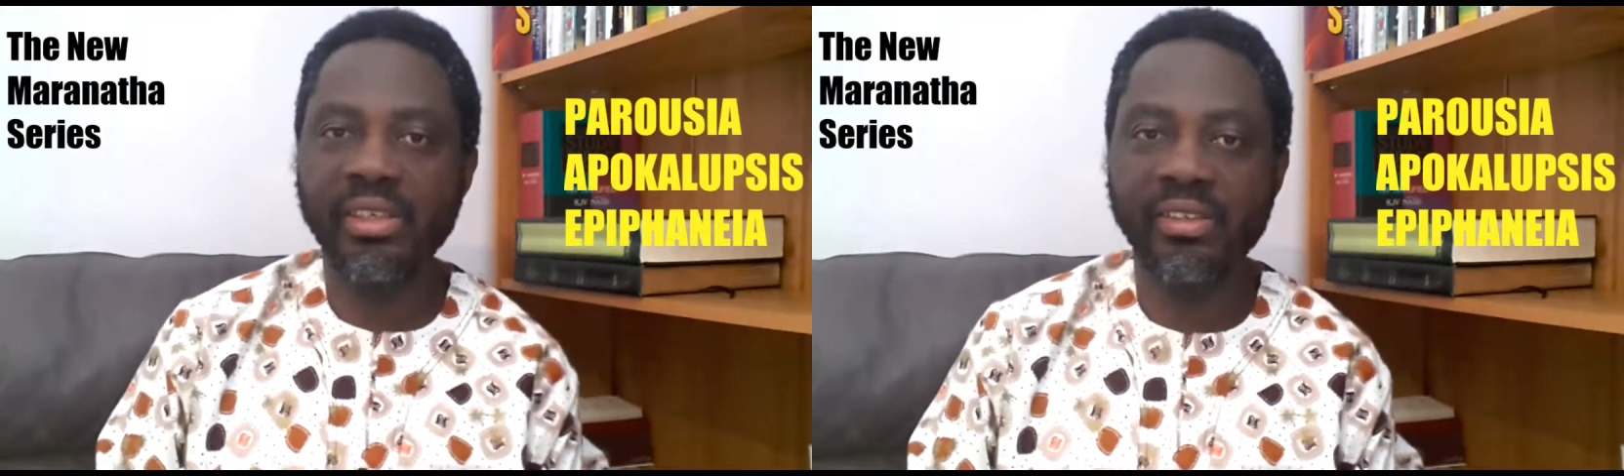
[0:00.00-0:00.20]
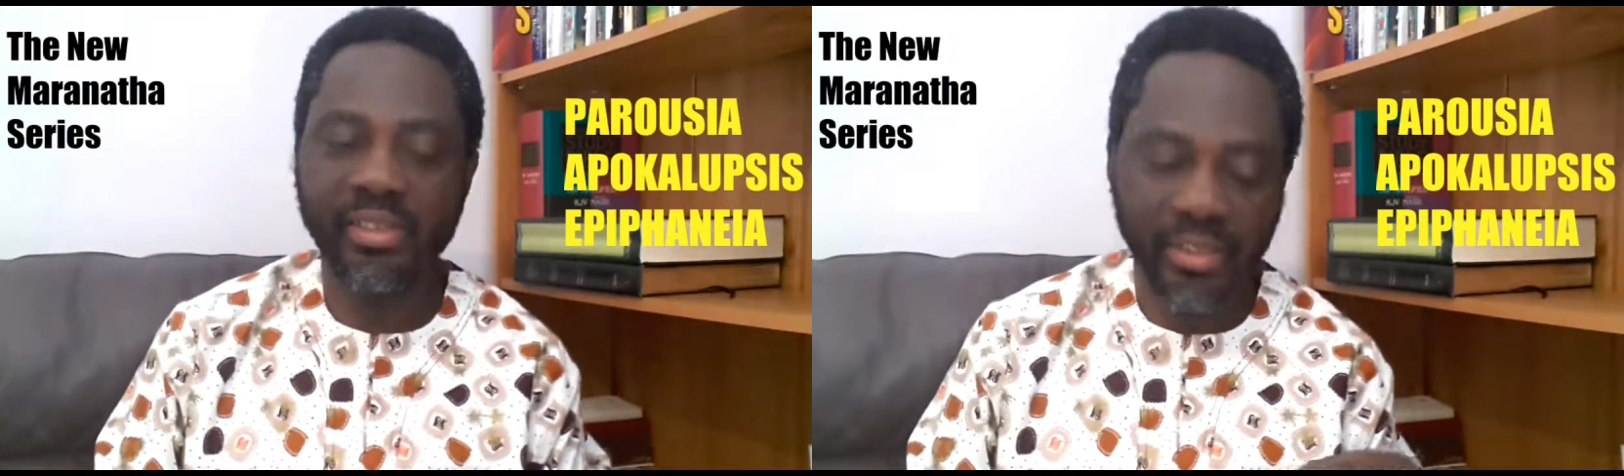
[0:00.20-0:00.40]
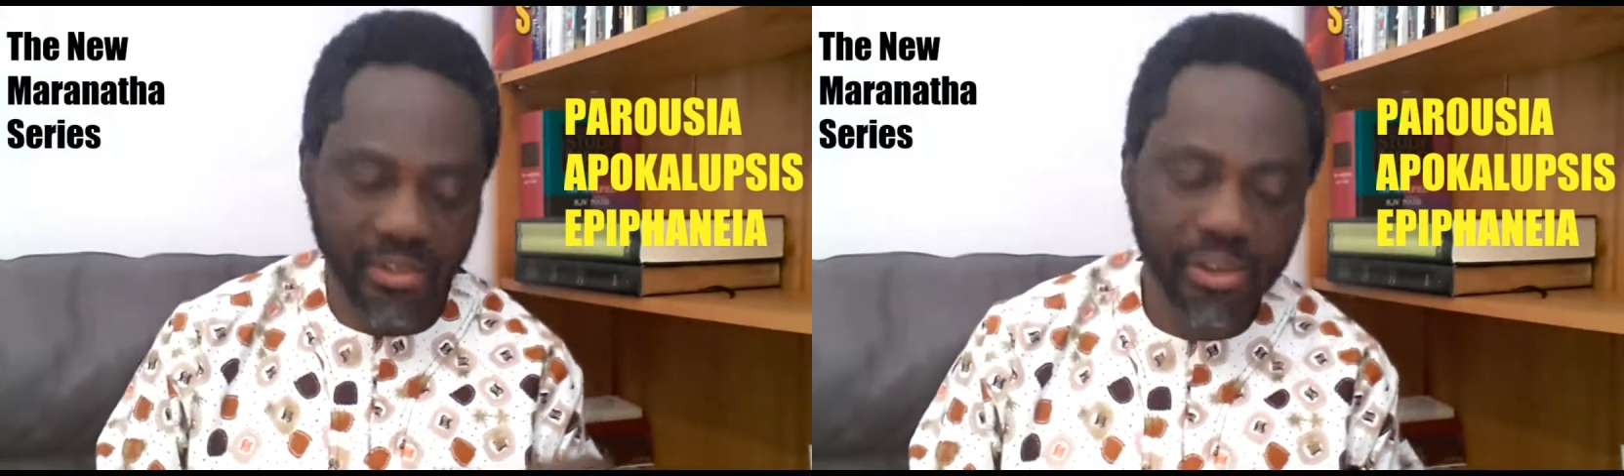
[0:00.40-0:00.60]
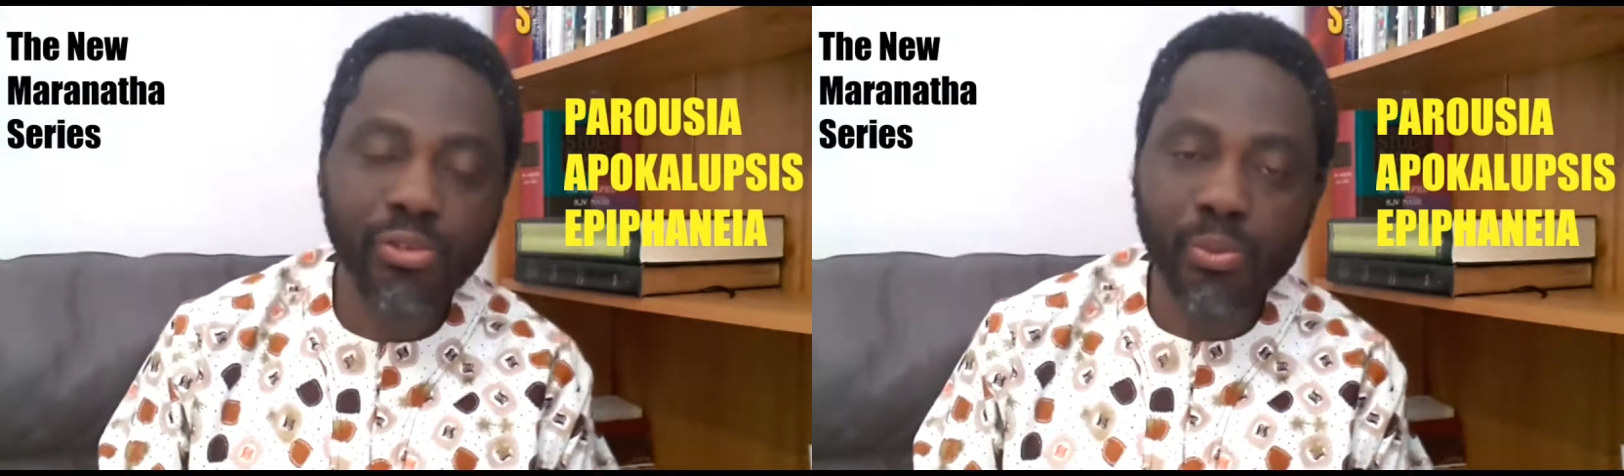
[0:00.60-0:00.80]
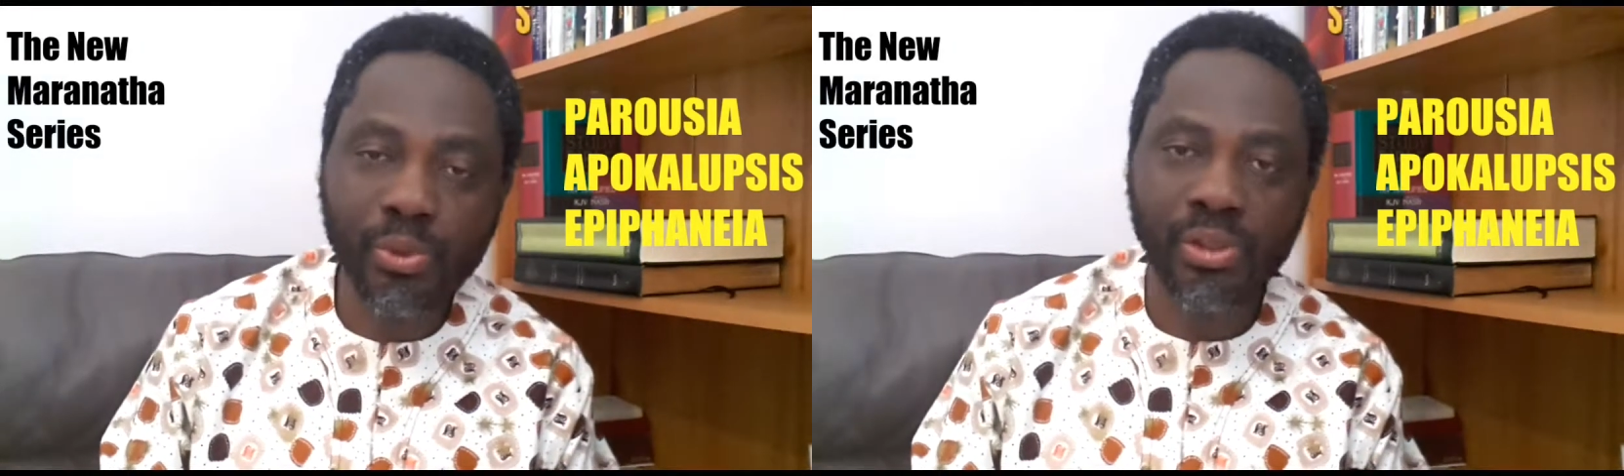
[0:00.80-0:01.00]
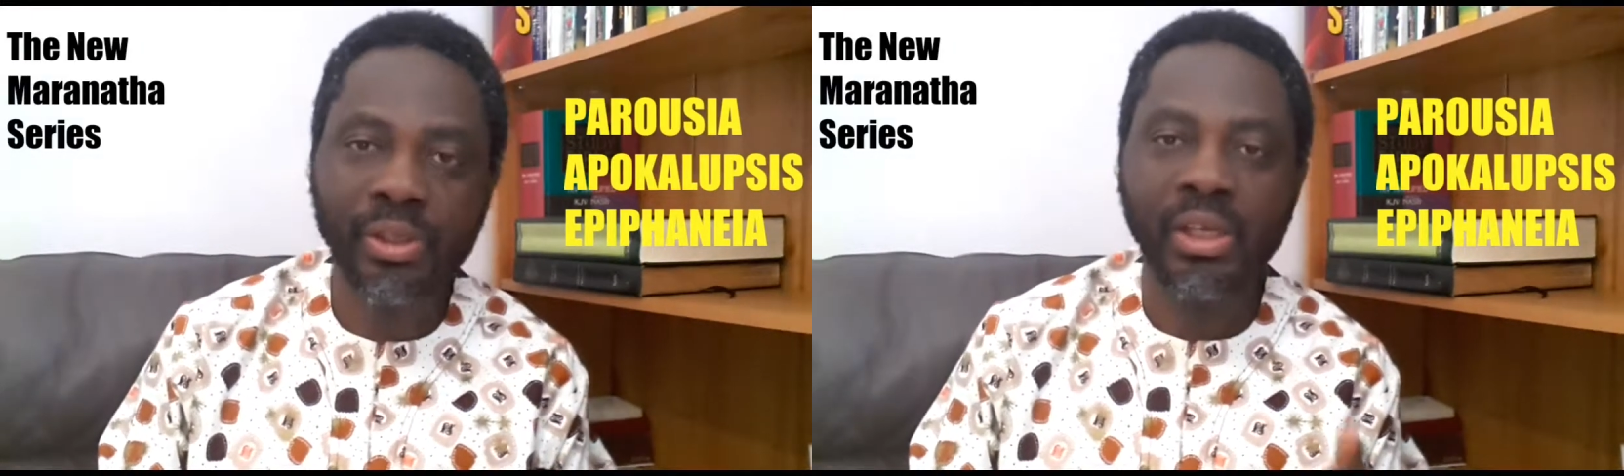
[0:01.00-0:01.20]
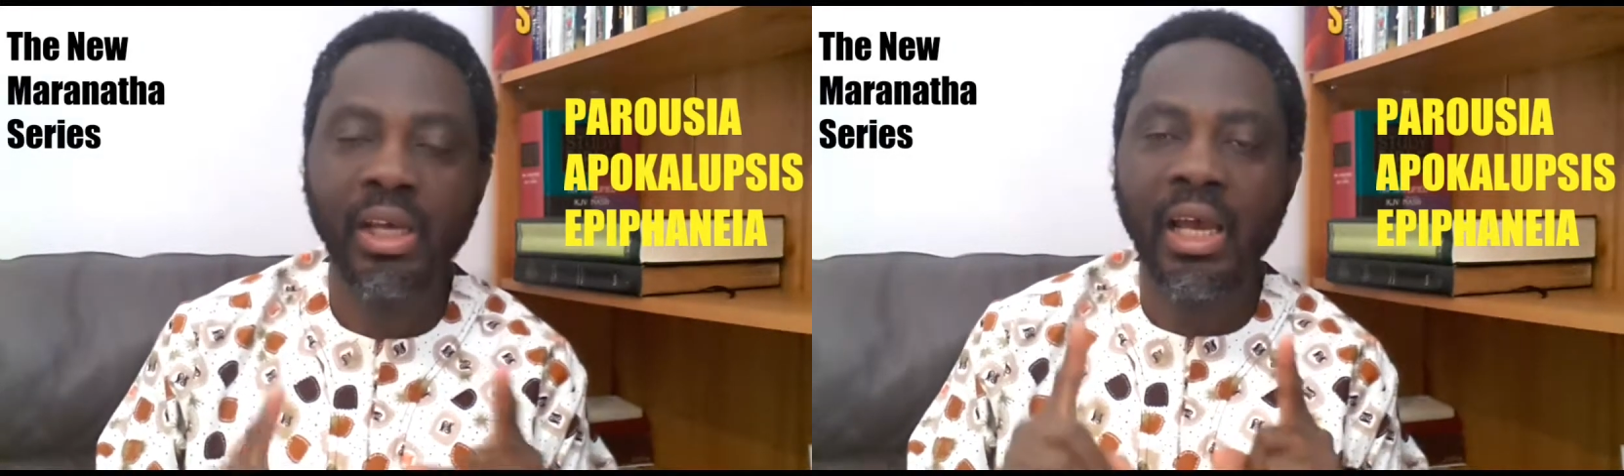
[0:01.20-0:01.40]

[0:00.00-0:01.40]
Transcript: is that this word